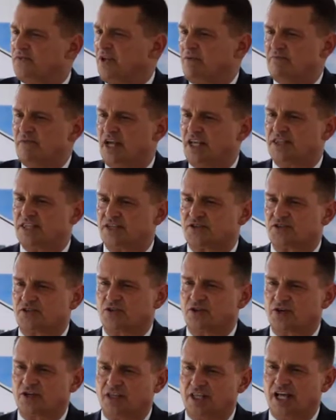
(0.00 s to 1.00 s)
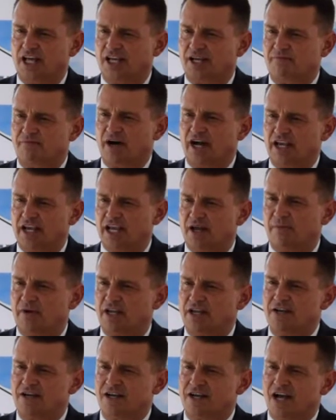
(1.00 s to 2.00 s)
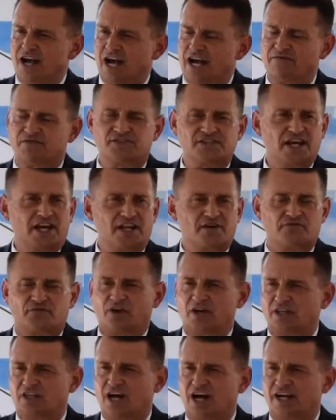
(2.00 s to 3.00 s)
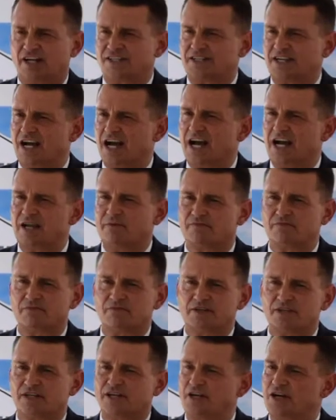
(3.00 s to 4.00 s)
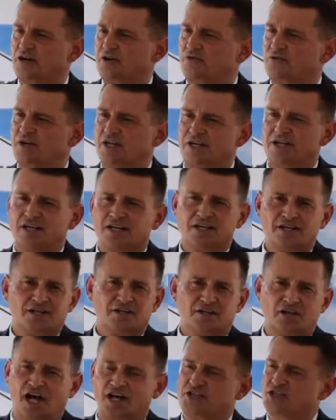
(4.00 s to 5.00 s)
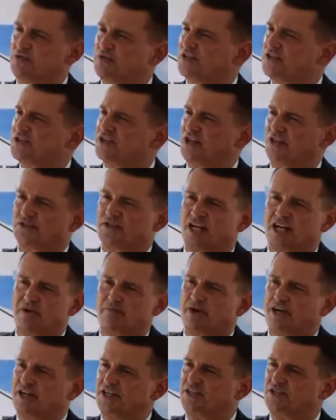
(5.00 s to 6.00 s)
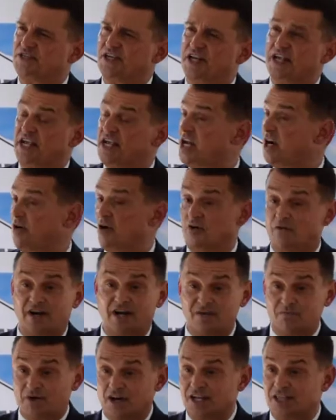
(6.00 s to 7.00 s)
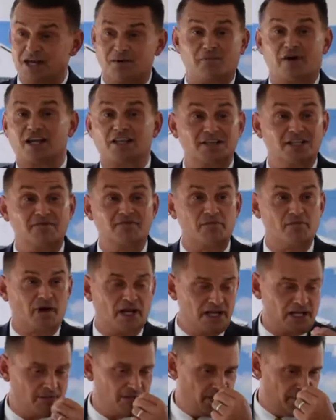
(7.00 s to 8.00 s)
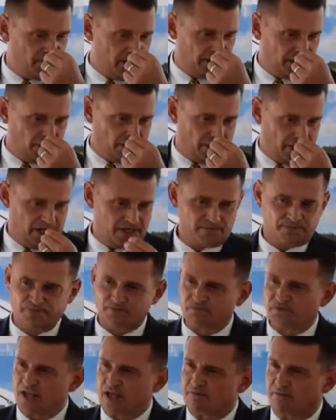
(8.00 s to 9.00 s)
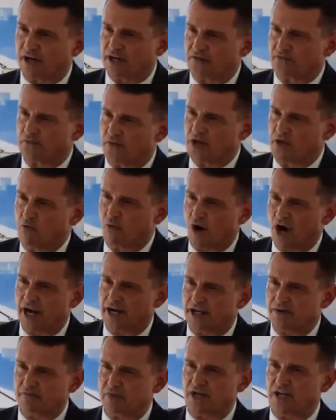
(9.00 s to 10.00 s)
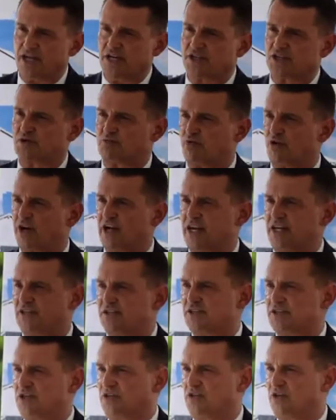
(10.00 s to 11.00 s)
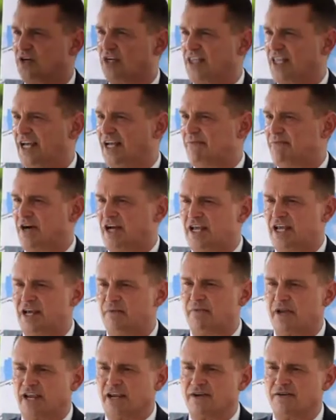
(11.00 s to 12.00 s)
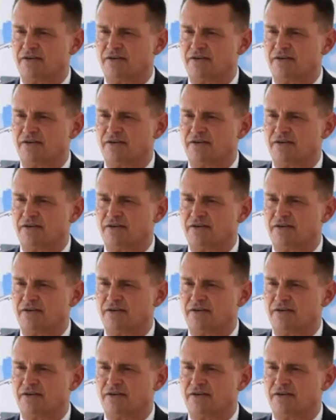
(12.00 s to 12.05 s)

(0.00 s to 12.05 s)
make this look like Miami. I've said it for a long time, not to insult anybody sitting here or anybody that might live in Miami, by the way. But if we wanted Bonita Springs to look like Miami,